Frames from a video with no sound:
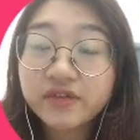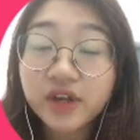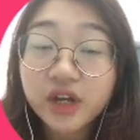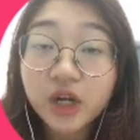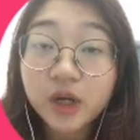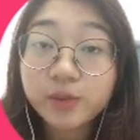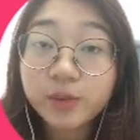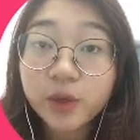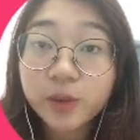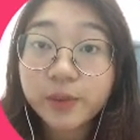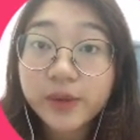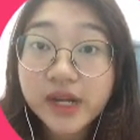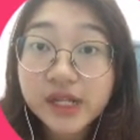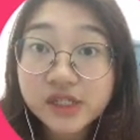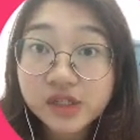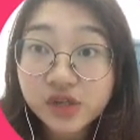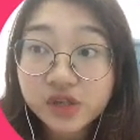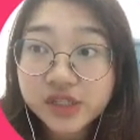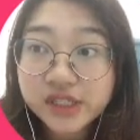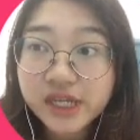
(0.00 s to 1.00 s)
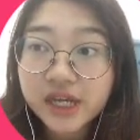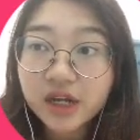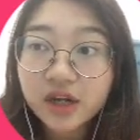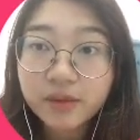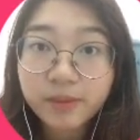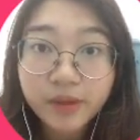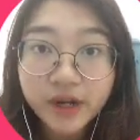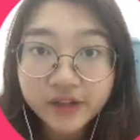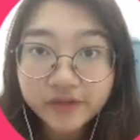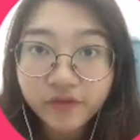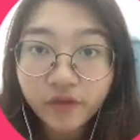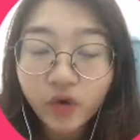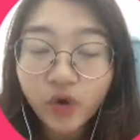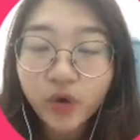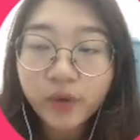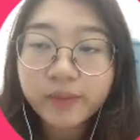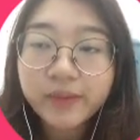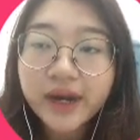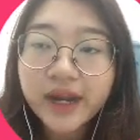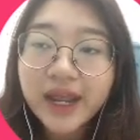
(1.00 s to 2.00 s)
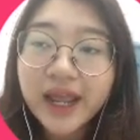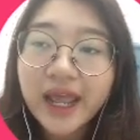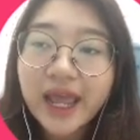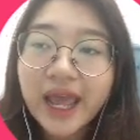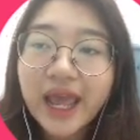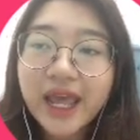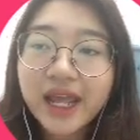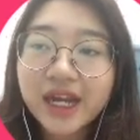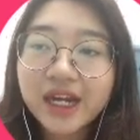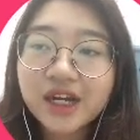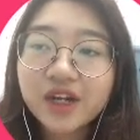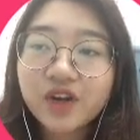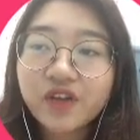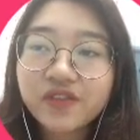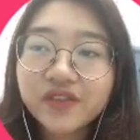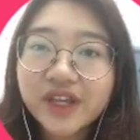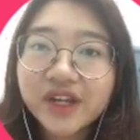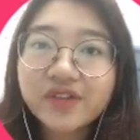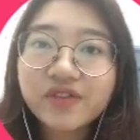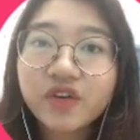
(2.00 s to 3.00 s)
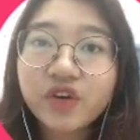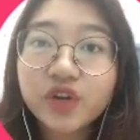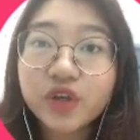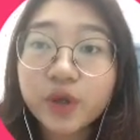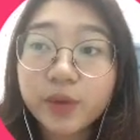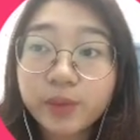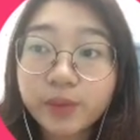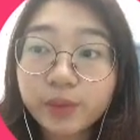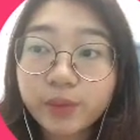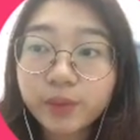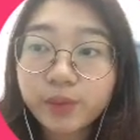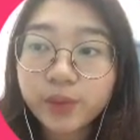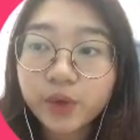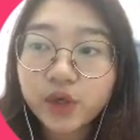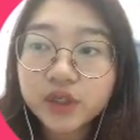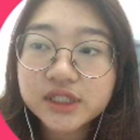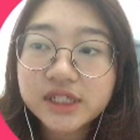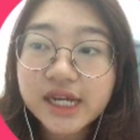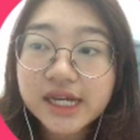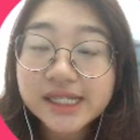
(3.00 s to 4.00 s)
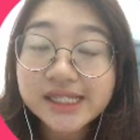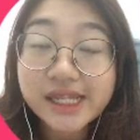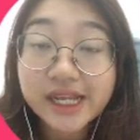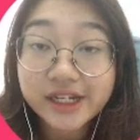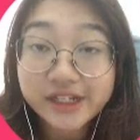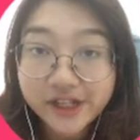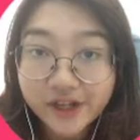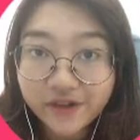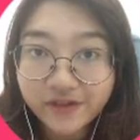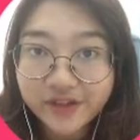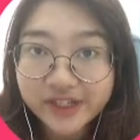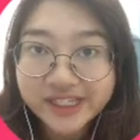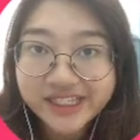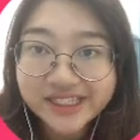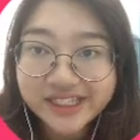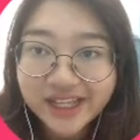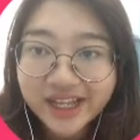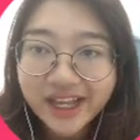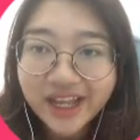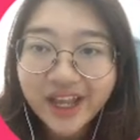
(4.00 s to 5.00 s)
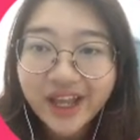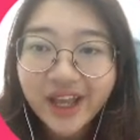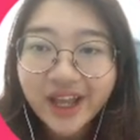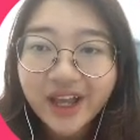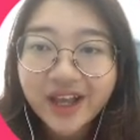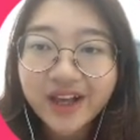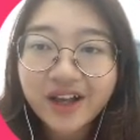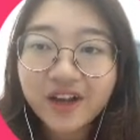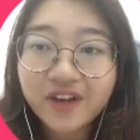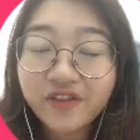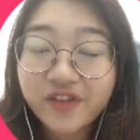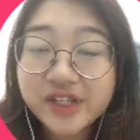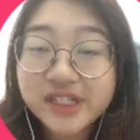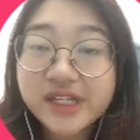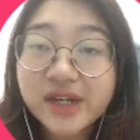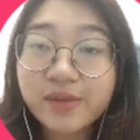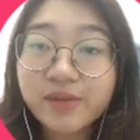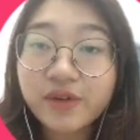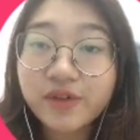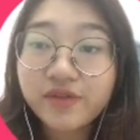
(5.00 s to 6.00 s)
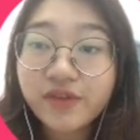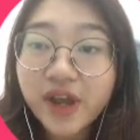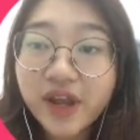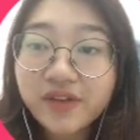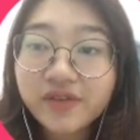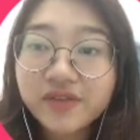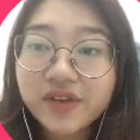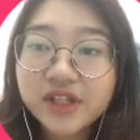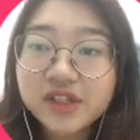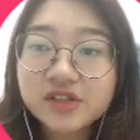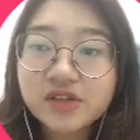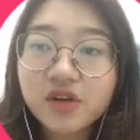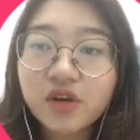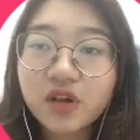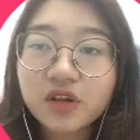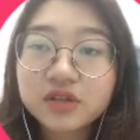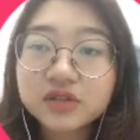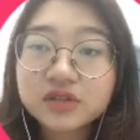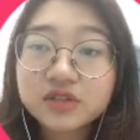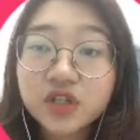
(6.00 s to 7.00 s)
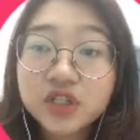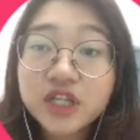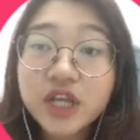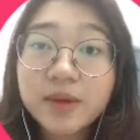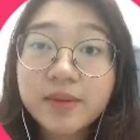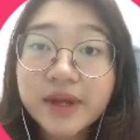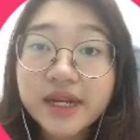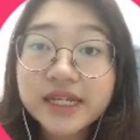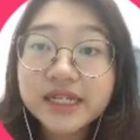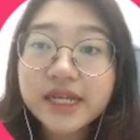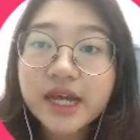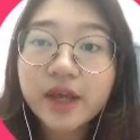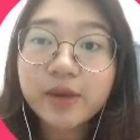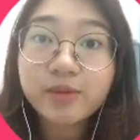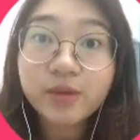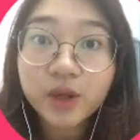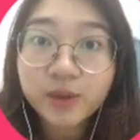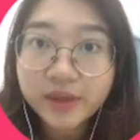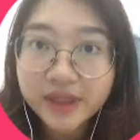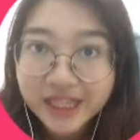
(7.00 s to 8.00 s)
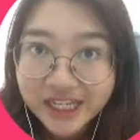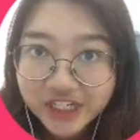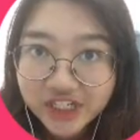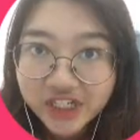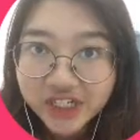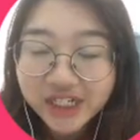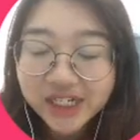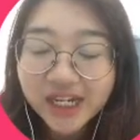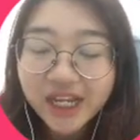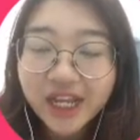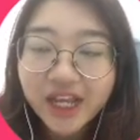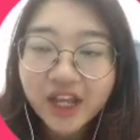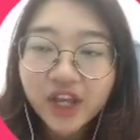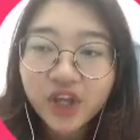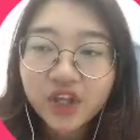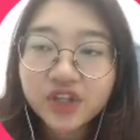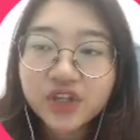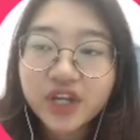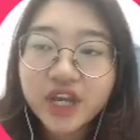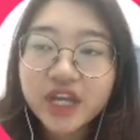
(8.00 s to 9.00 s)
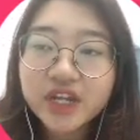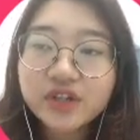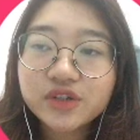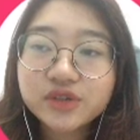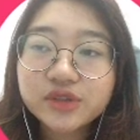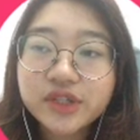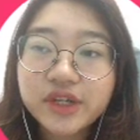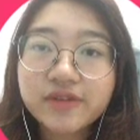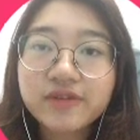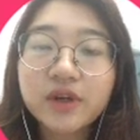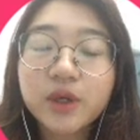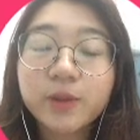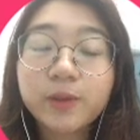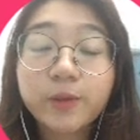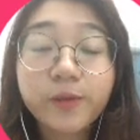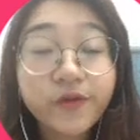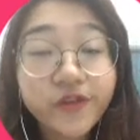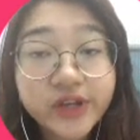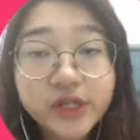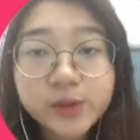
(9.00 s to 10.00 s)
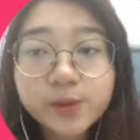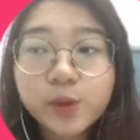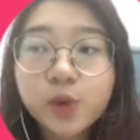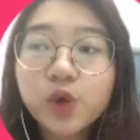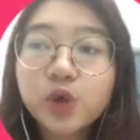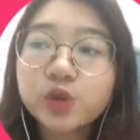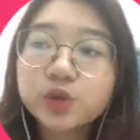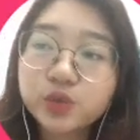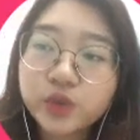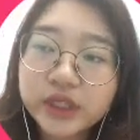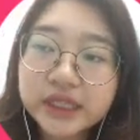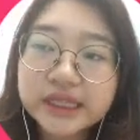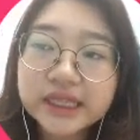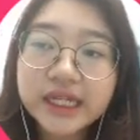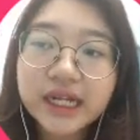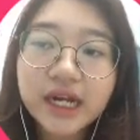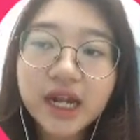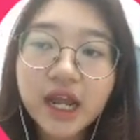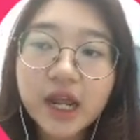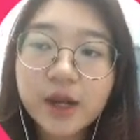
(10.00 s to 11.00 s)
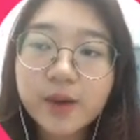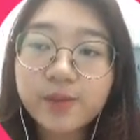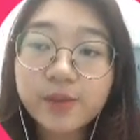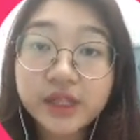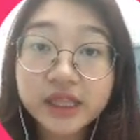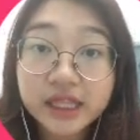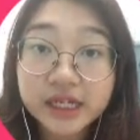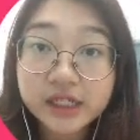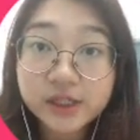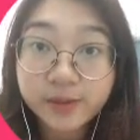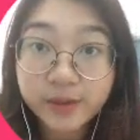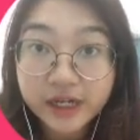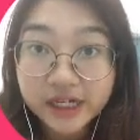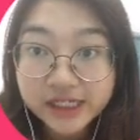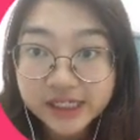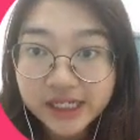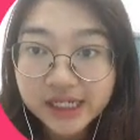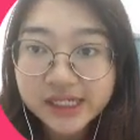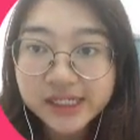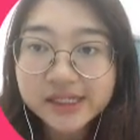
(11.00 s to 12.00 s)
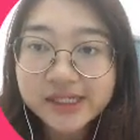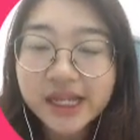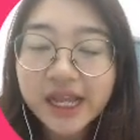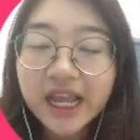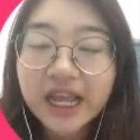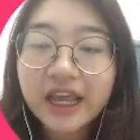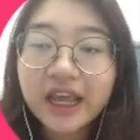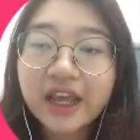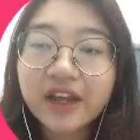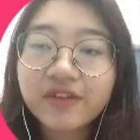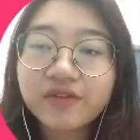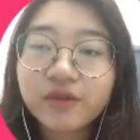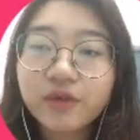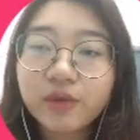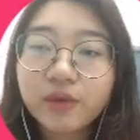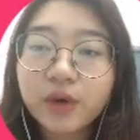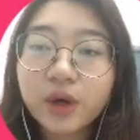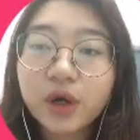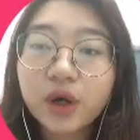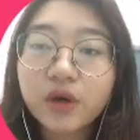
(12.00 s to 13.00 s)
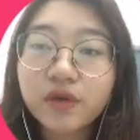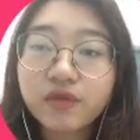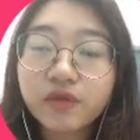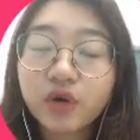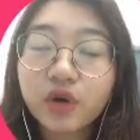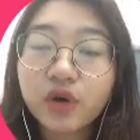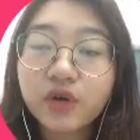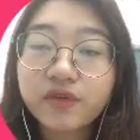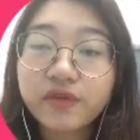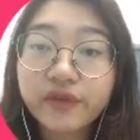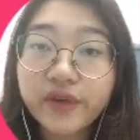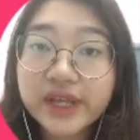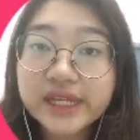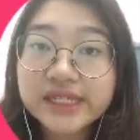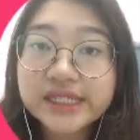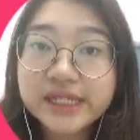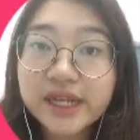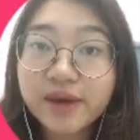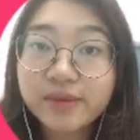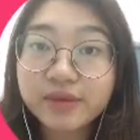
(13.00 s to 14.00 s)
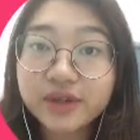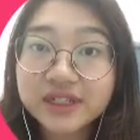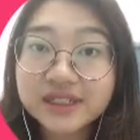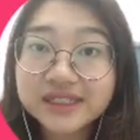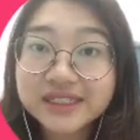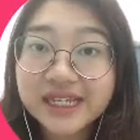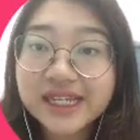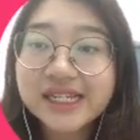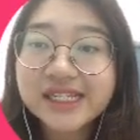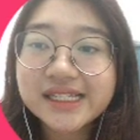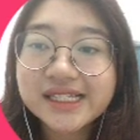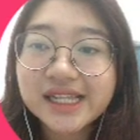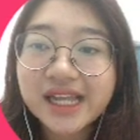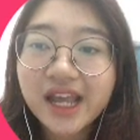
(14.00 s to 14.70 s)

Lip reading: appropriate social platform and content for your products and service. Phase number 5 is called social media implementation. You can do develop Facebook, Twitter, and Pinterest presence. And for phase number 6